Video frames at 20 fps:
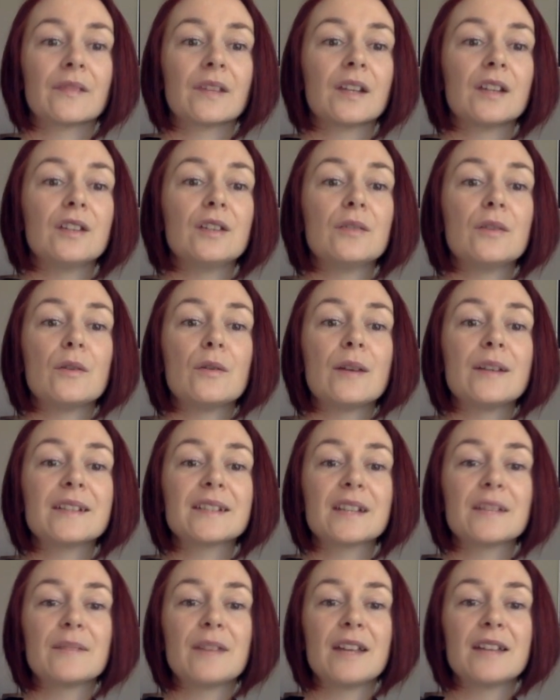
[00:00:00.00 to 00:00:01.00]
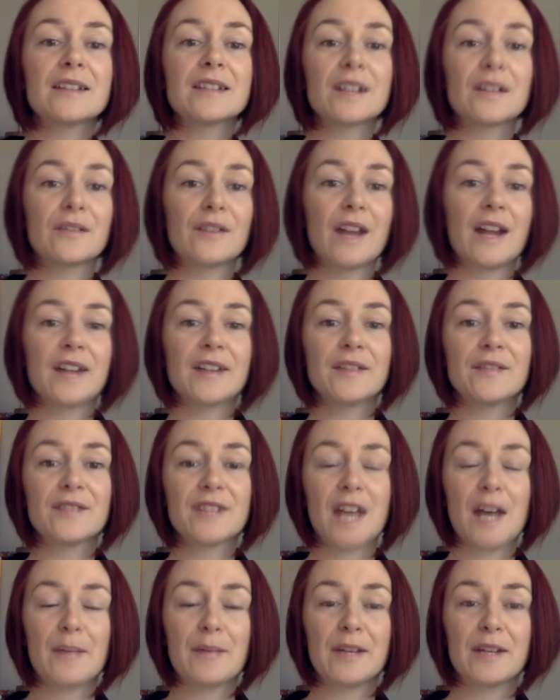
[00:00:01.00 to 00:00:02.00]
You always commence a round of
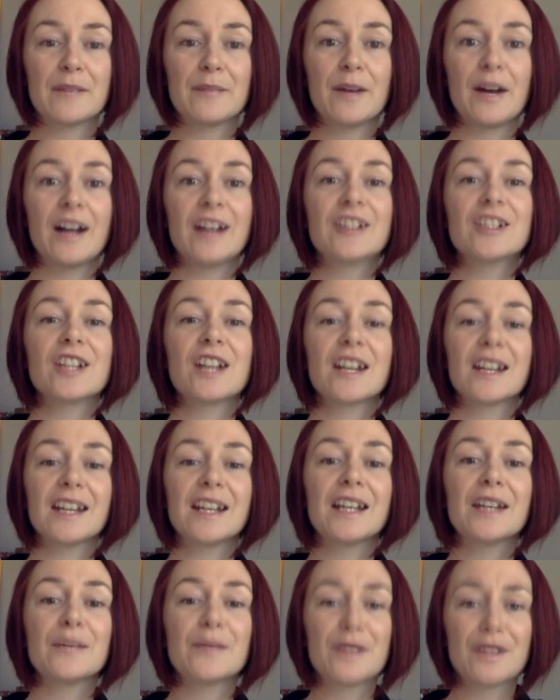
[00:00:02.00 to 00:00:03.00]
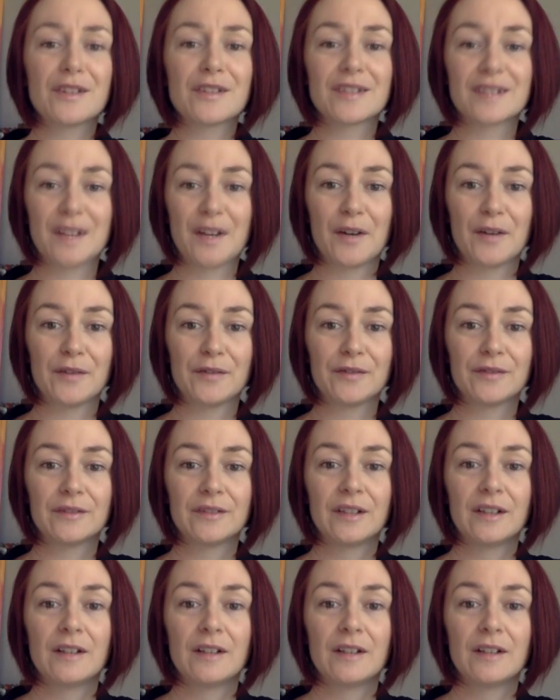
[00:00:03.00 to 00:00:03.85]
tapping by checking in with yourself,